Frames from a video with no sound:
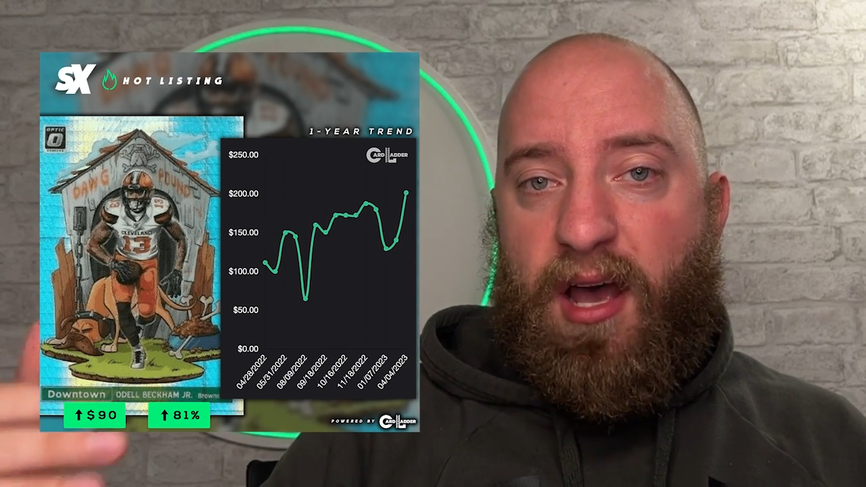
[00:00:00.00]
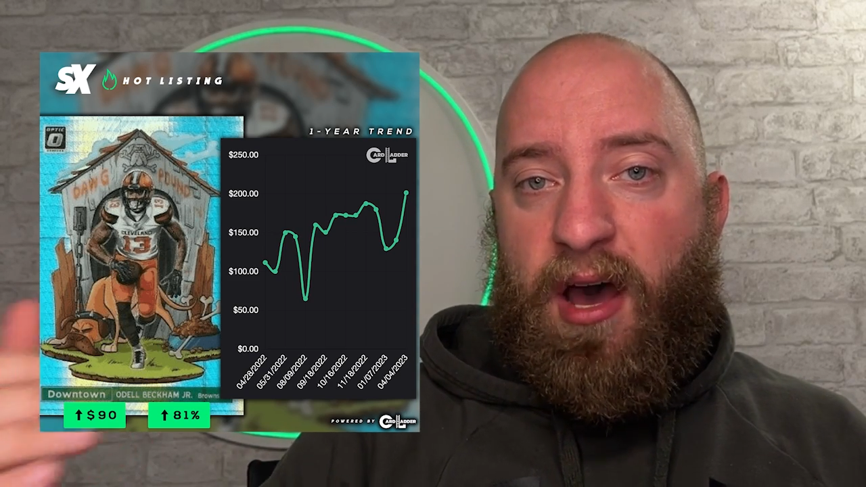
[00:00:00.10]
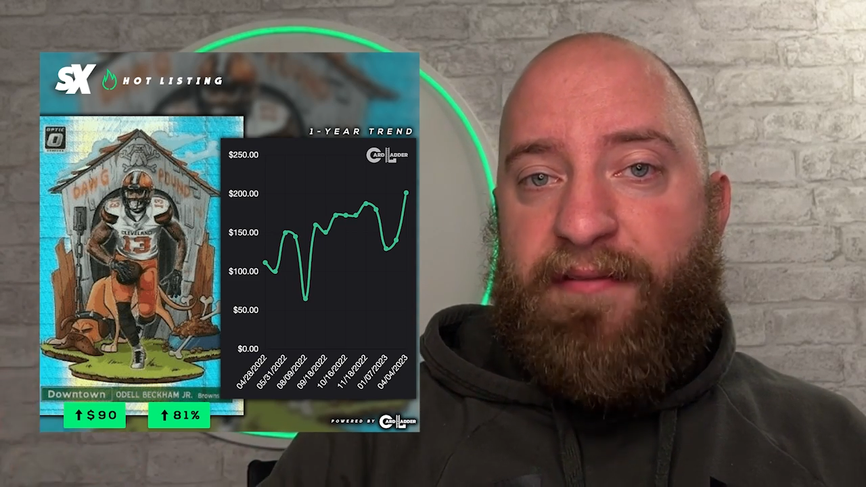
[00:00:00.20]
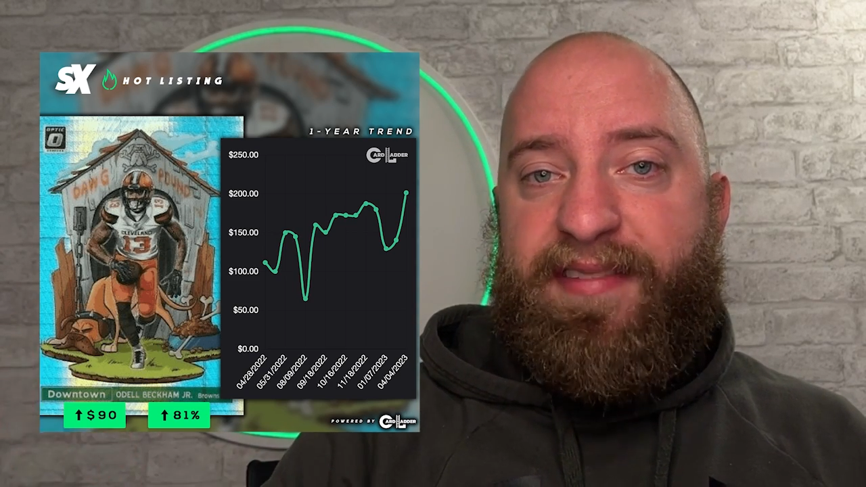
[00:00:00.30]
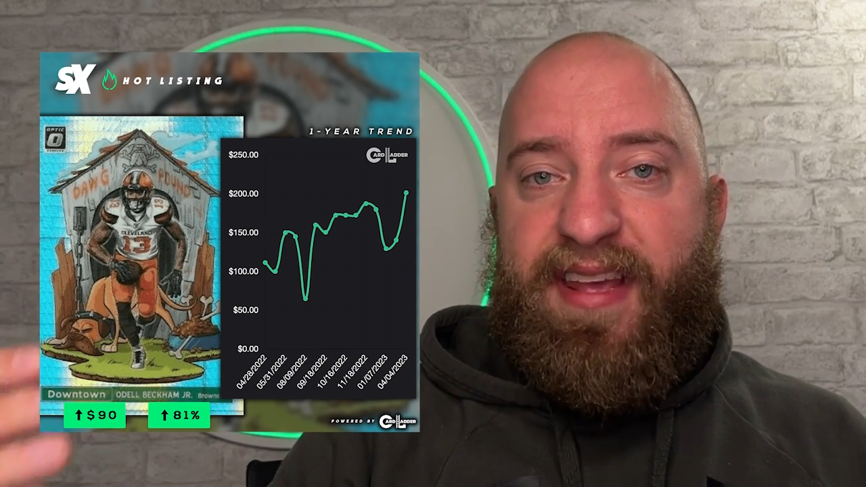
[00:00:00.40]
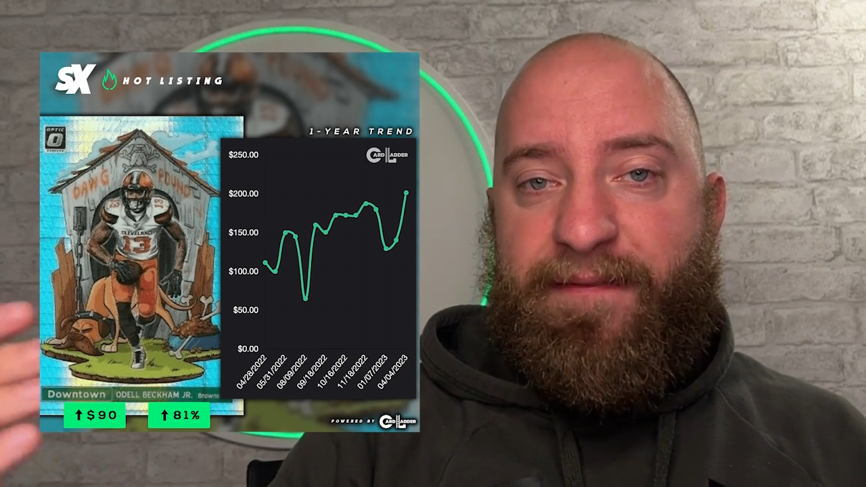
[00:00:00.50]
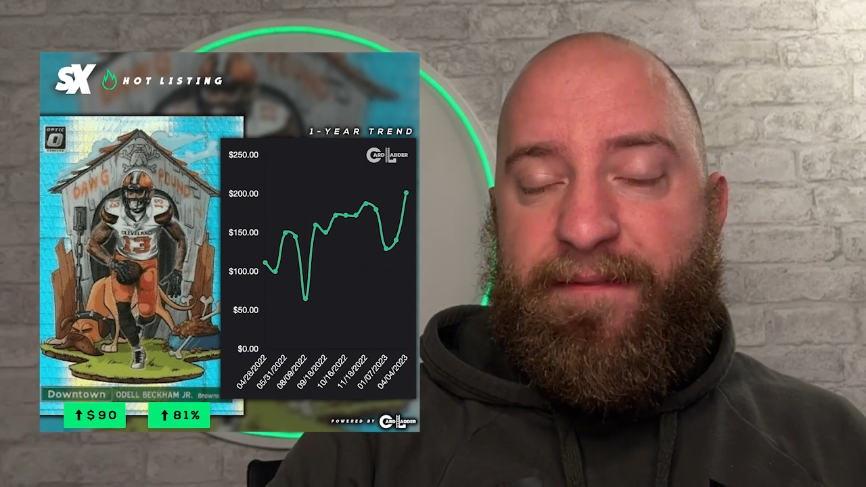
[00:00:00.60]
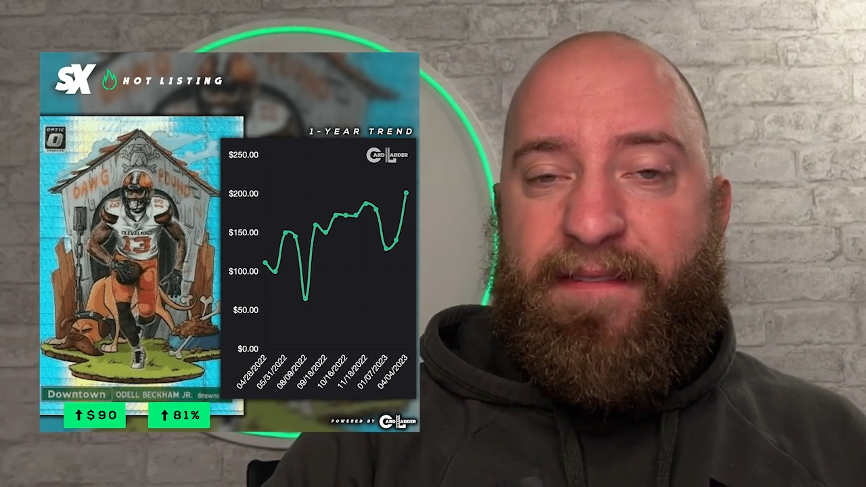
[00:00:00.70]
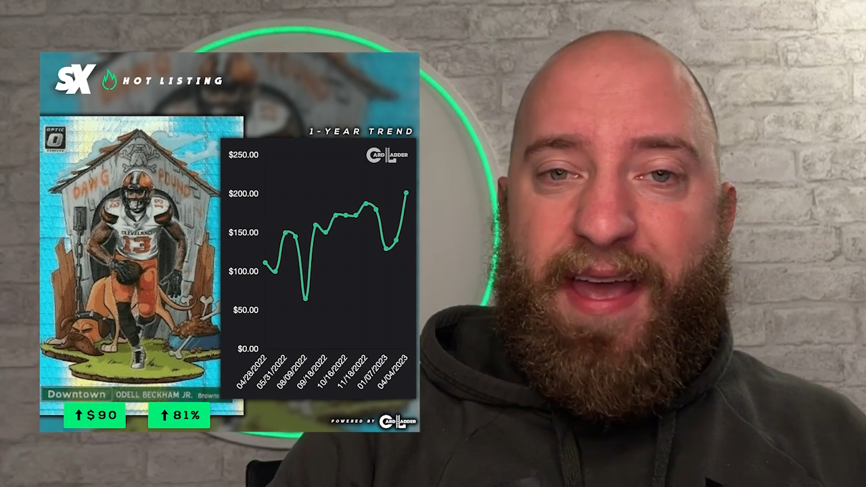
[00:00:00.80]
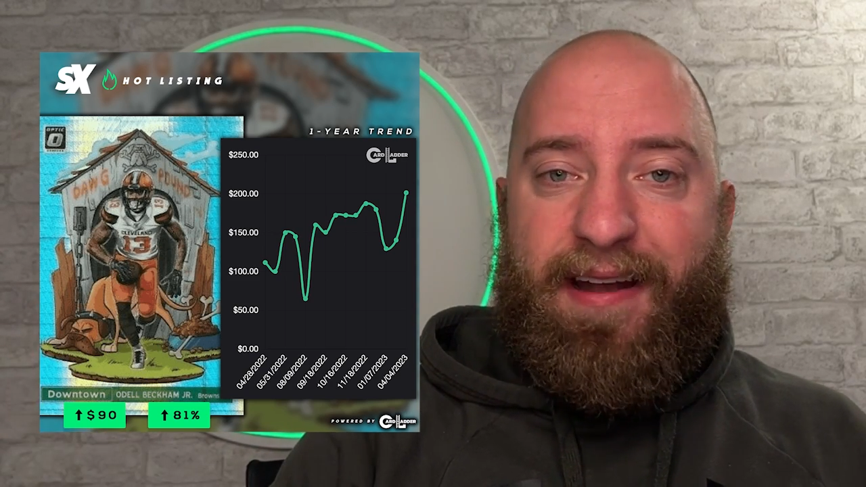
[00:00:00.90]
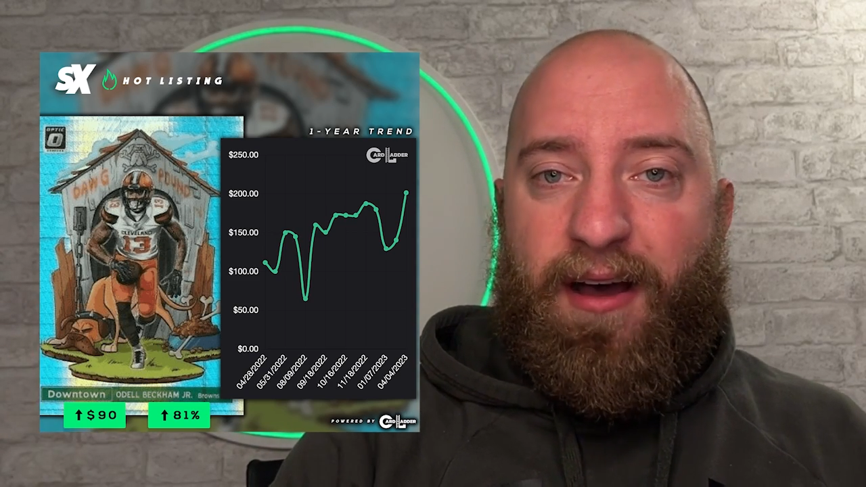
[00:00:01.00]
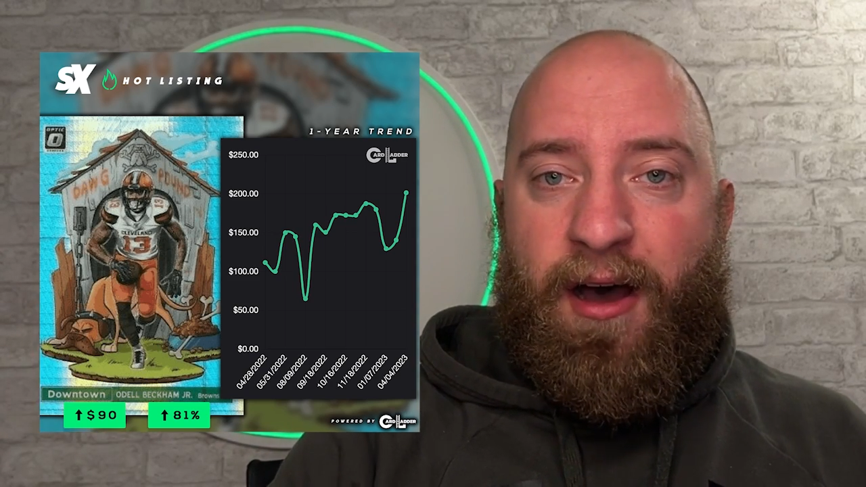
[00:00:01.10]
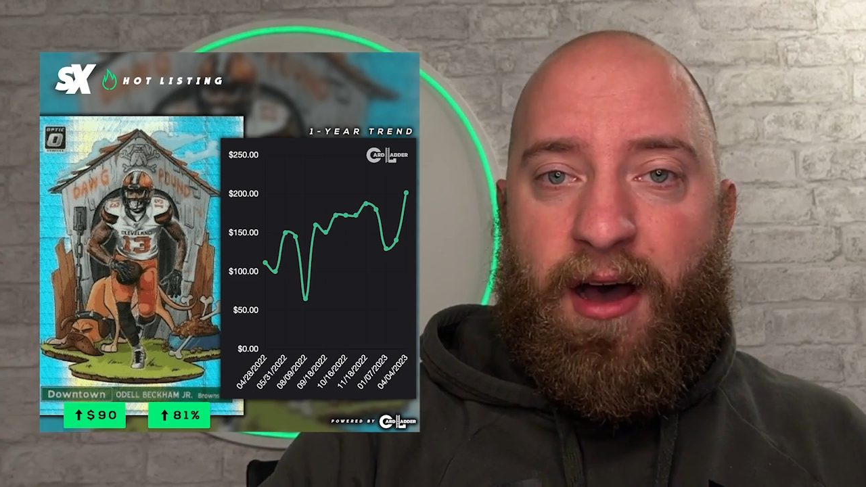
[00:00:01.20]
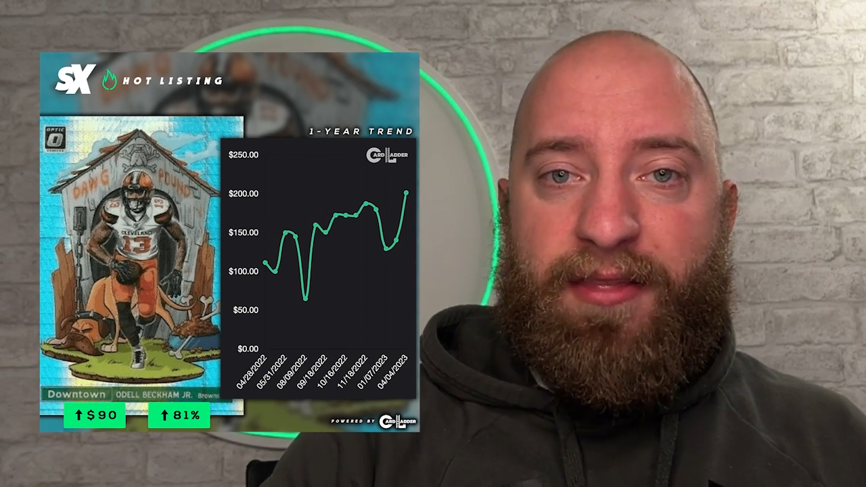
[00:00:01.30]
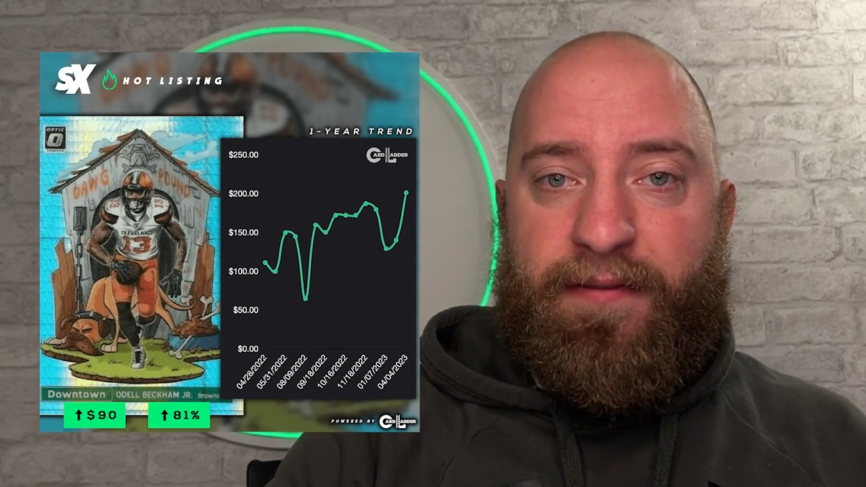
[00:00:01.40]
of the fit
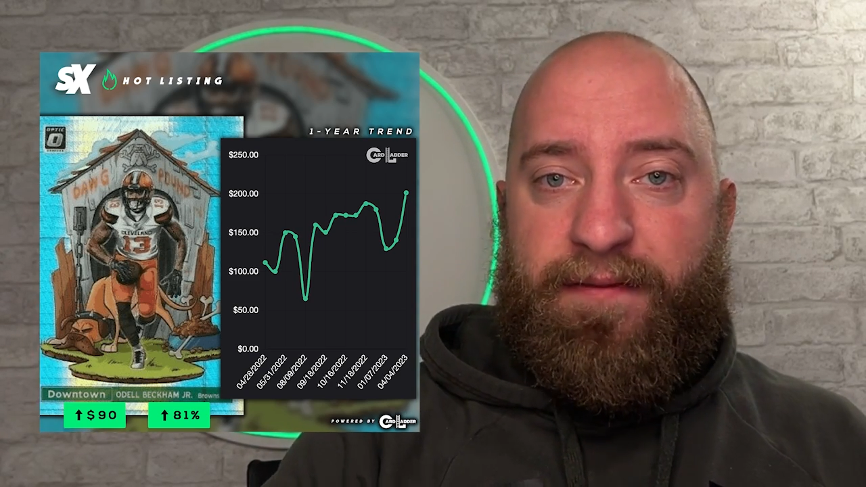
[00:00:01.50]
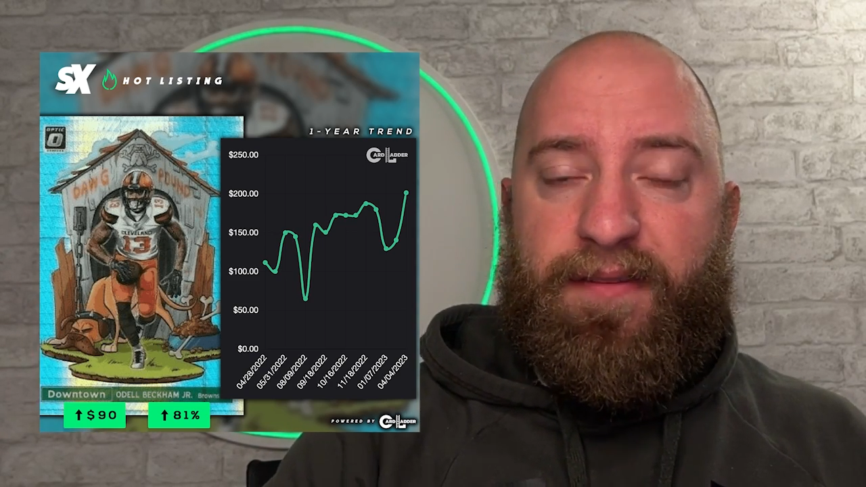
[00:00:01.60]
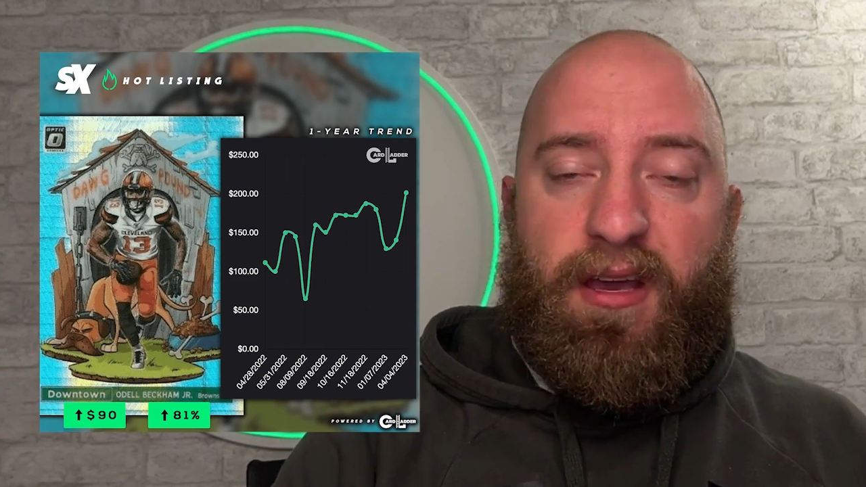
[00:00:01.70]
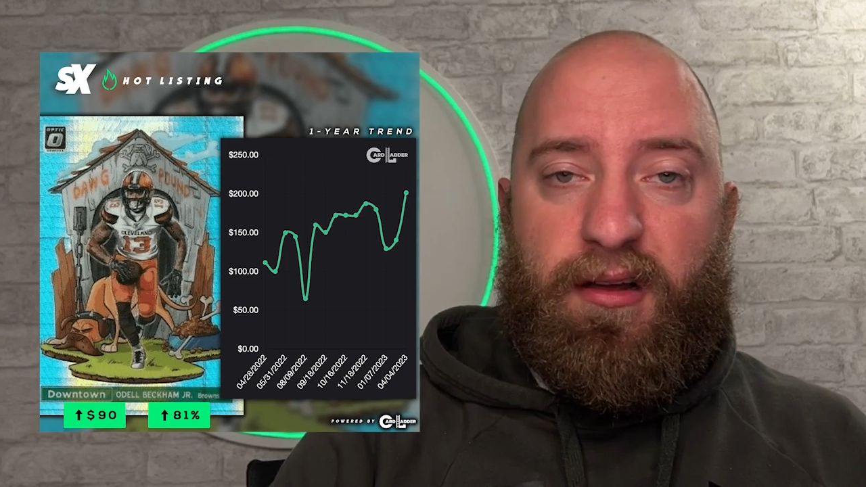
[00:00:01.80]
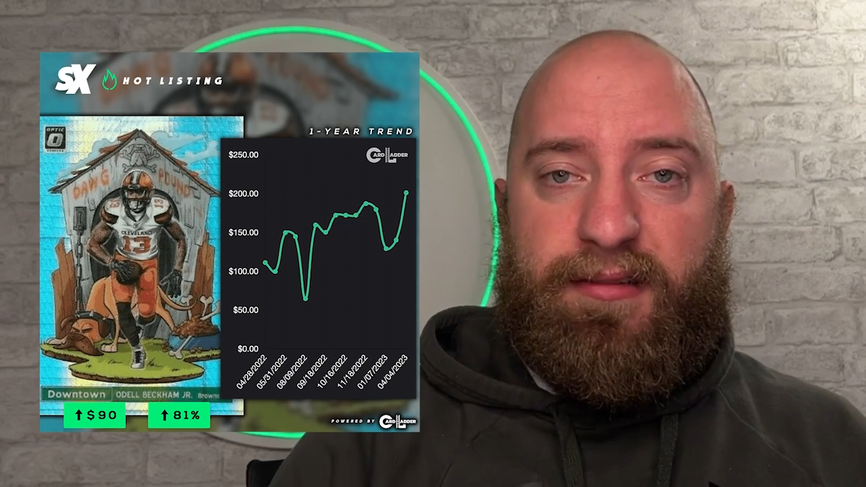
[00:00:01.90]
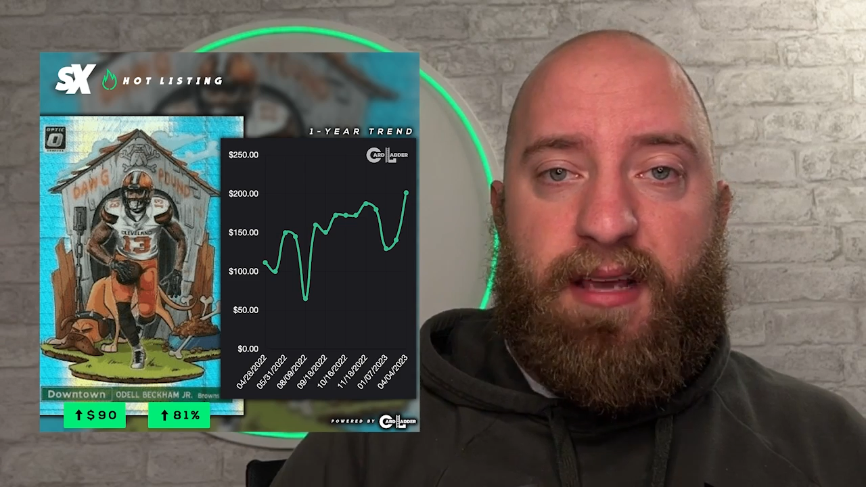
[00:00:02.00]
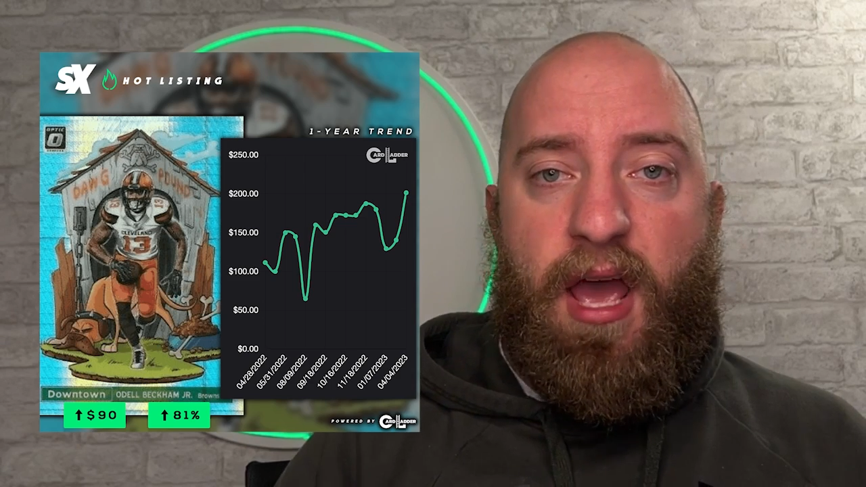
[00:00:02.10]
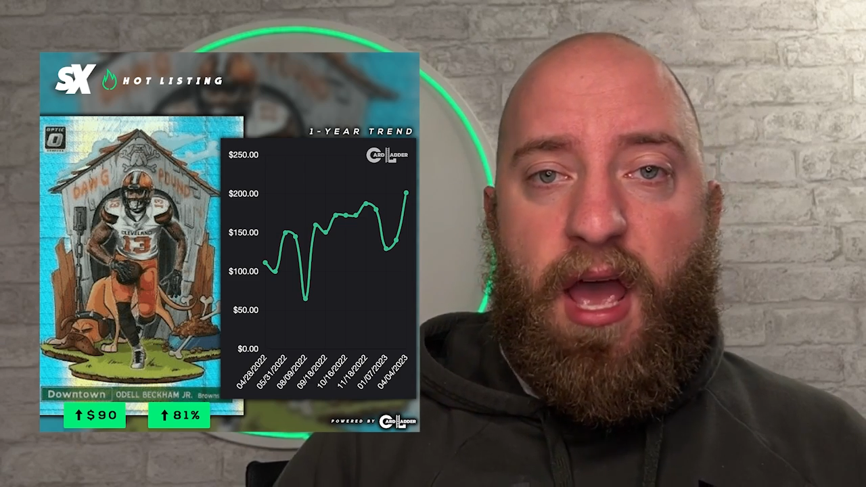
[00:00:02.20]
on the field?